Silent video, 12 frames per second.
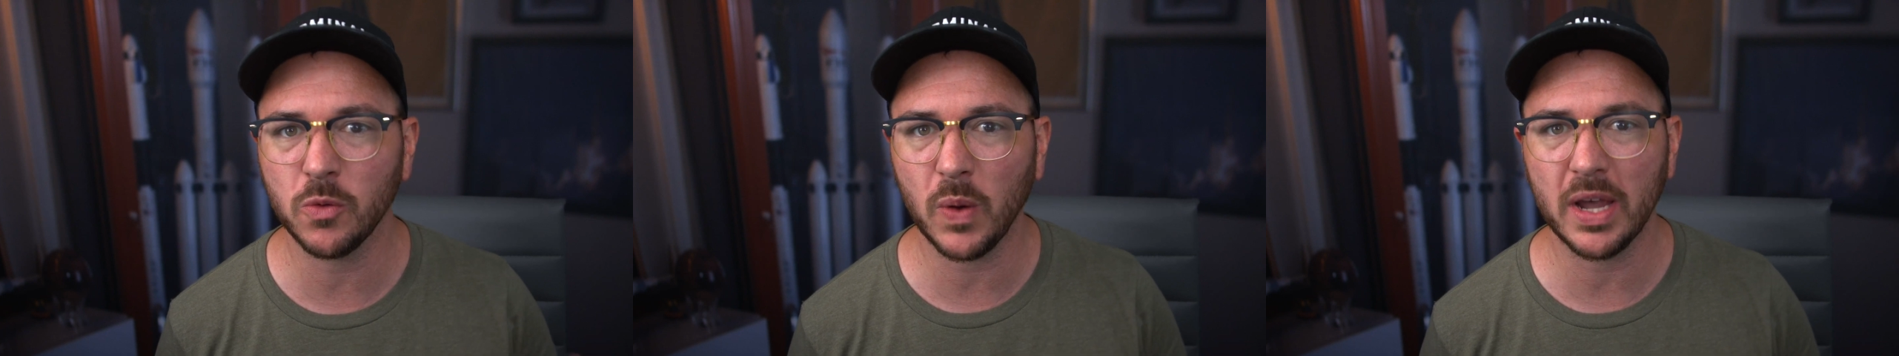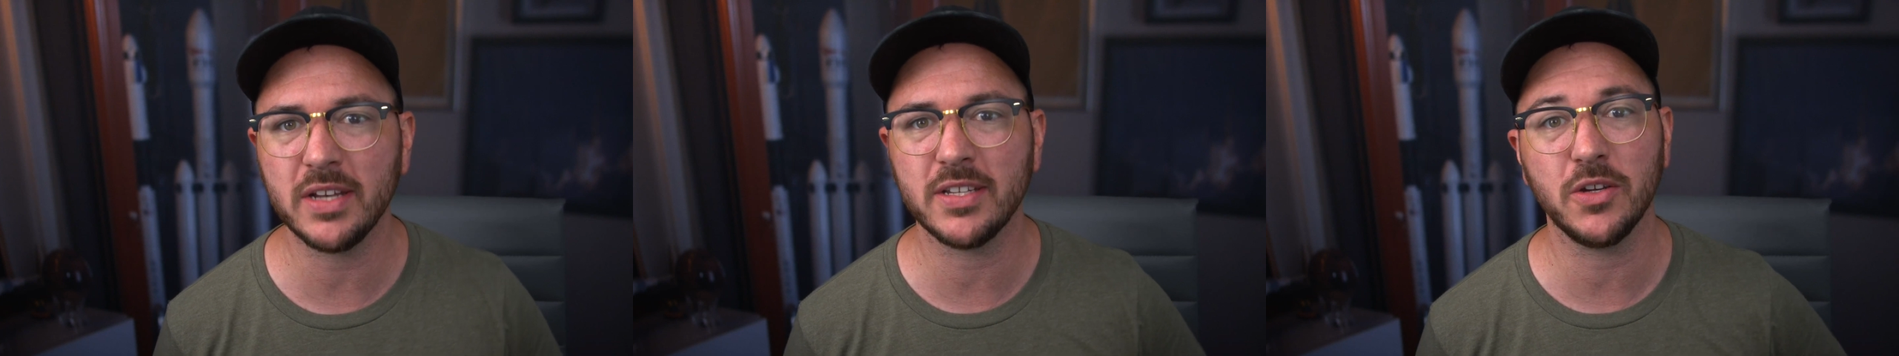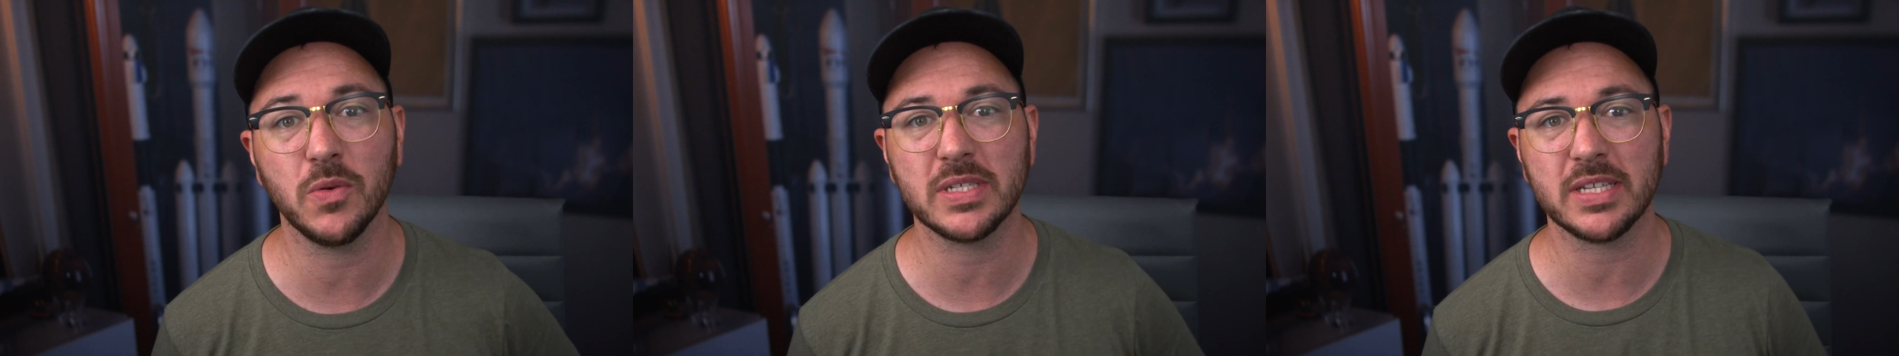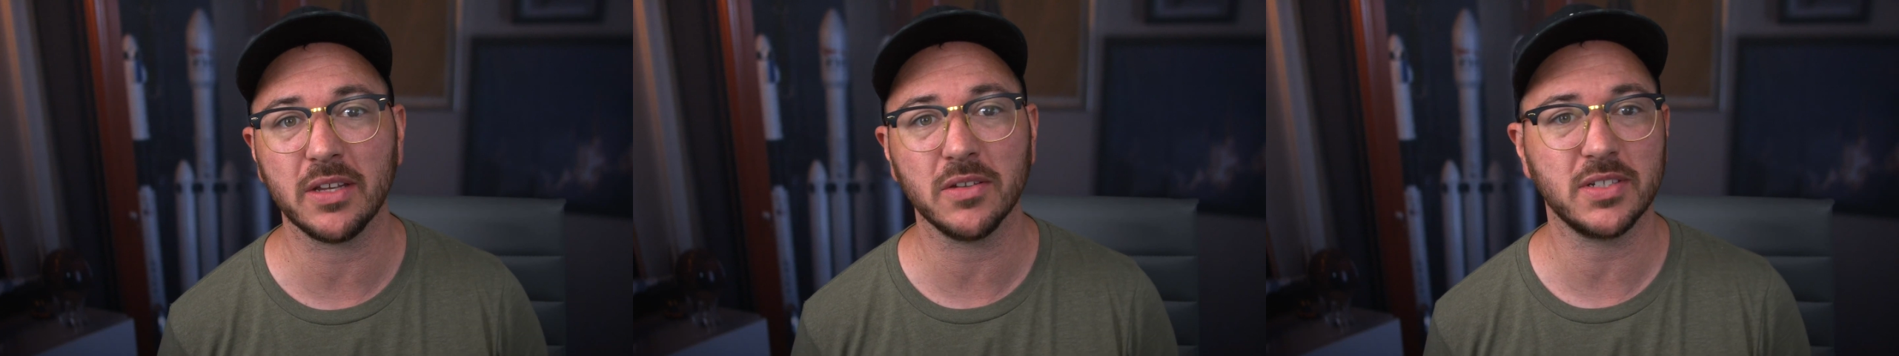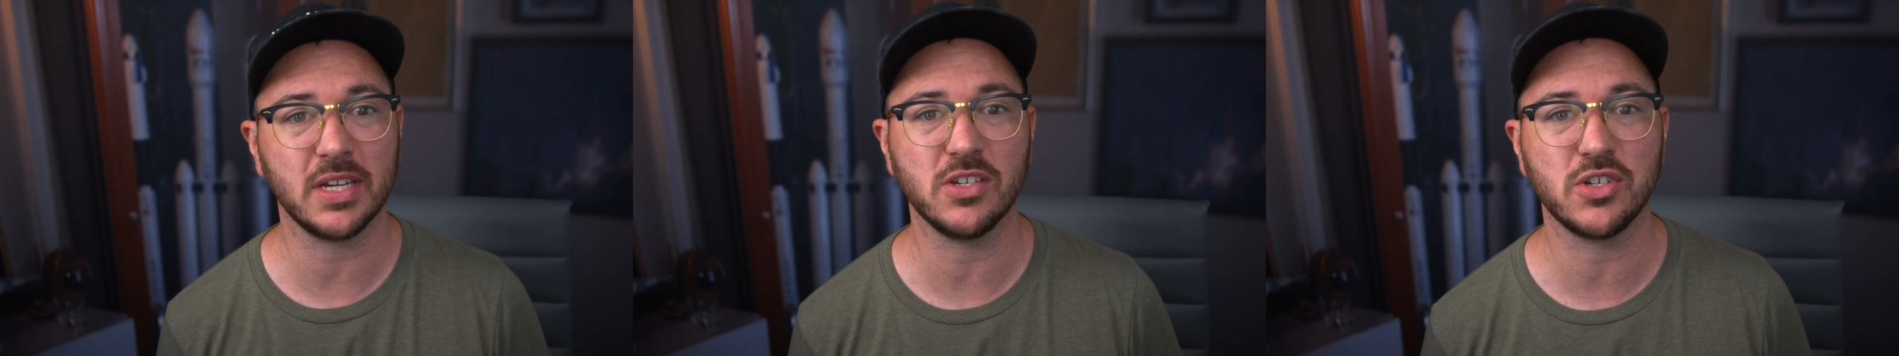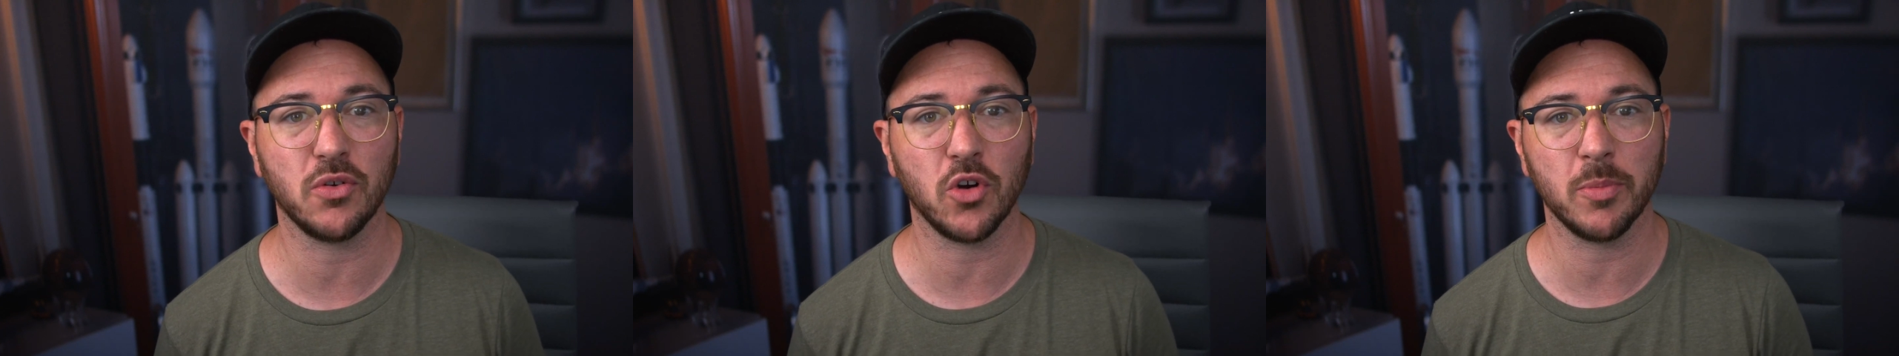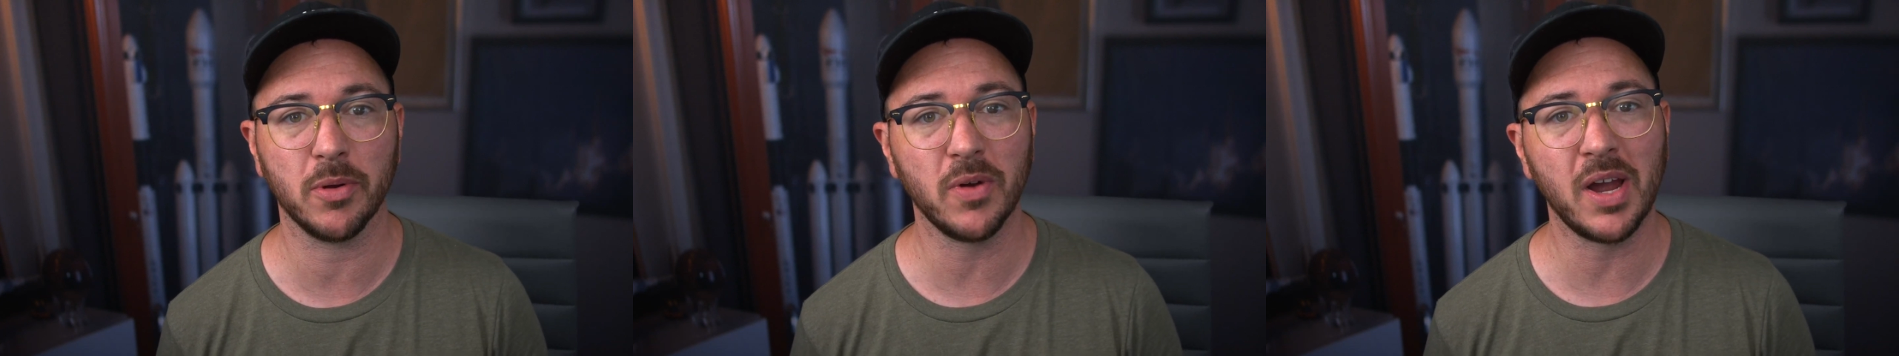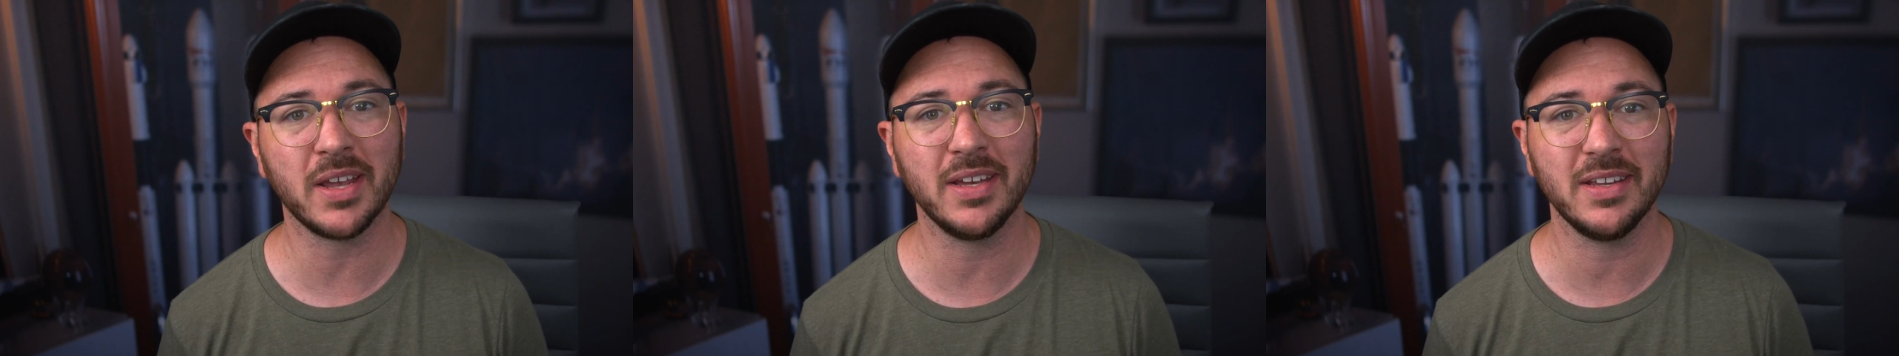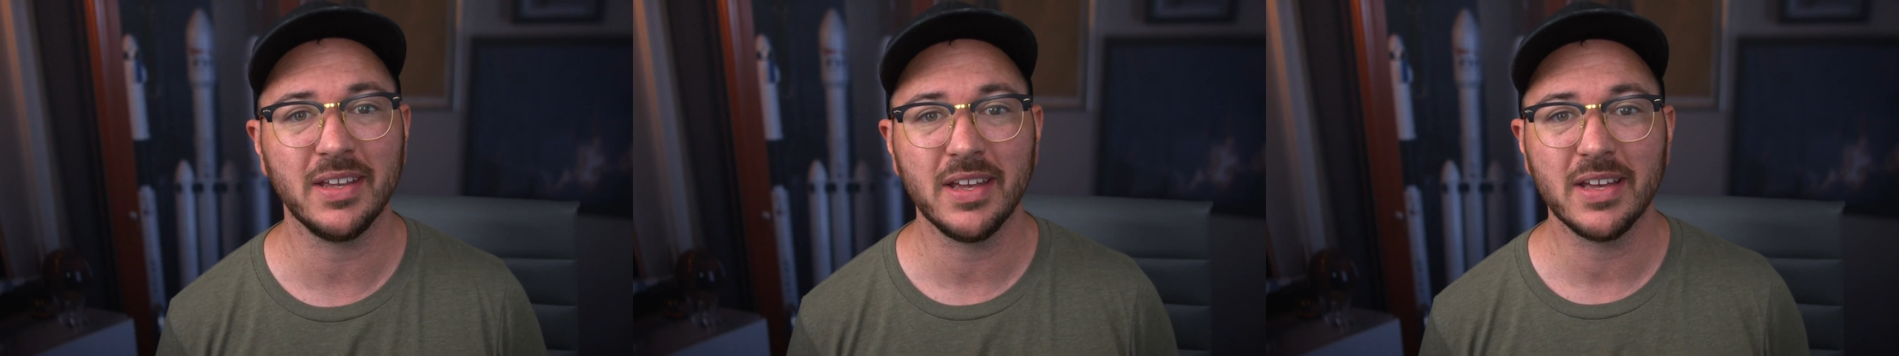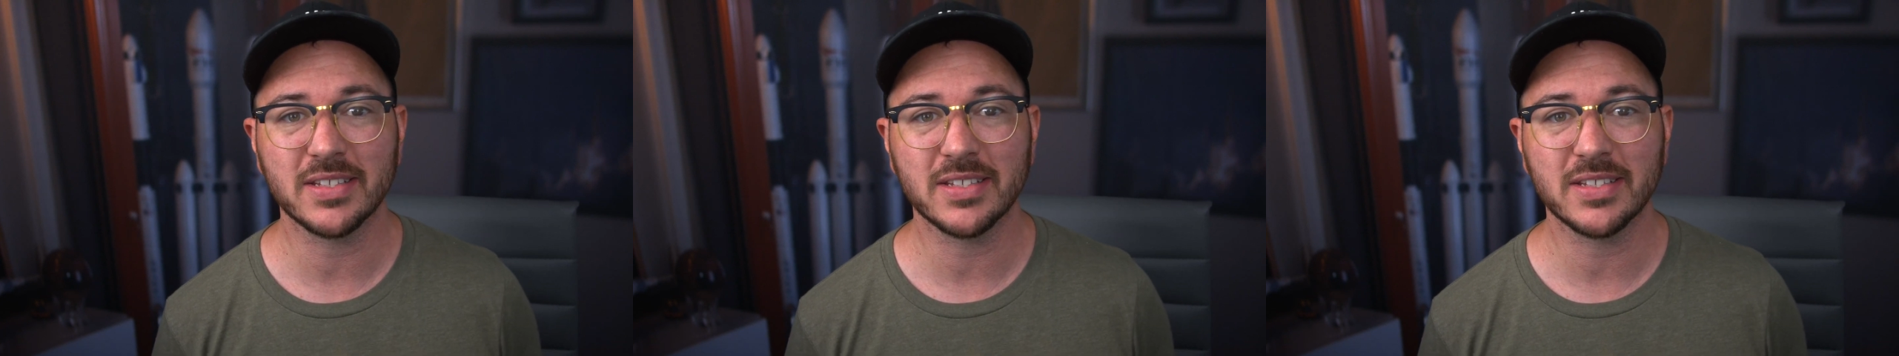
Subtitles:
way to do a single stage to orbit rocket,